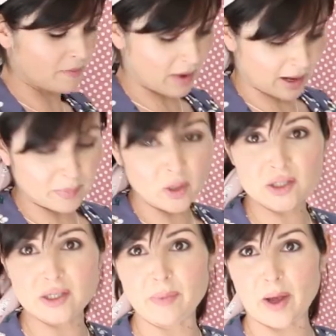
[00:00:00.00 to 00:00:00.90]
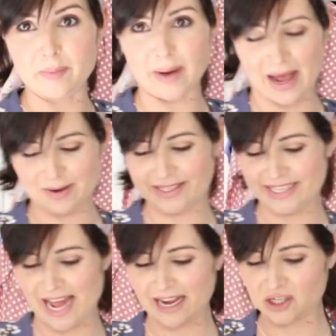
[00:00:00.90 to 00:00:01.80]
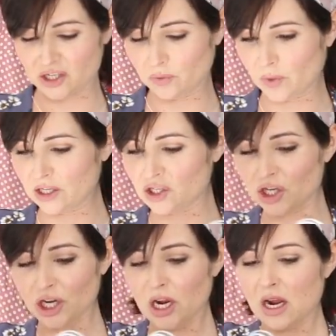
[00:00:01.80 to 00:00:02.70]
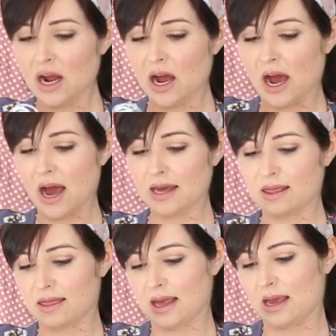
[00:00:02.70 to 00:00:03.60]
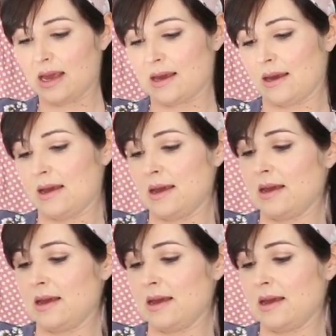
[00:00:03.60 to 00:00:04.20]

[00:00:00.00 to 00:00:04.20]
my Pussy Bow blouse selection, which I think,